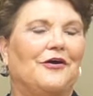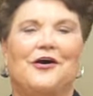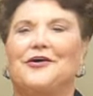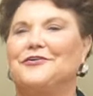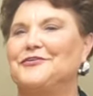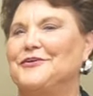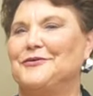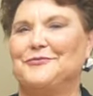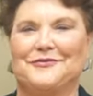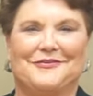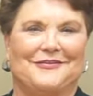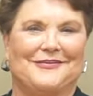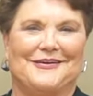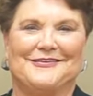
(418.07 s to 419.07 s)
All done
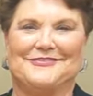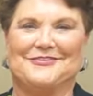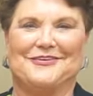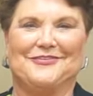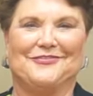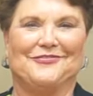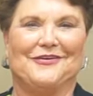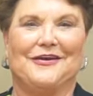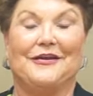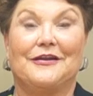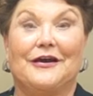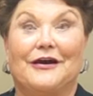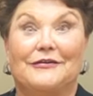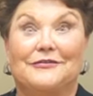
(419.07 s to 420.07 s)
with elastic thread.
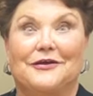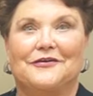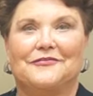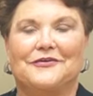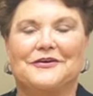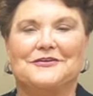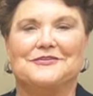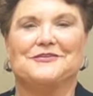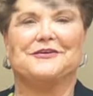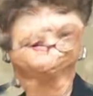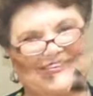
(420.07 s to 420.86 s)
I love it.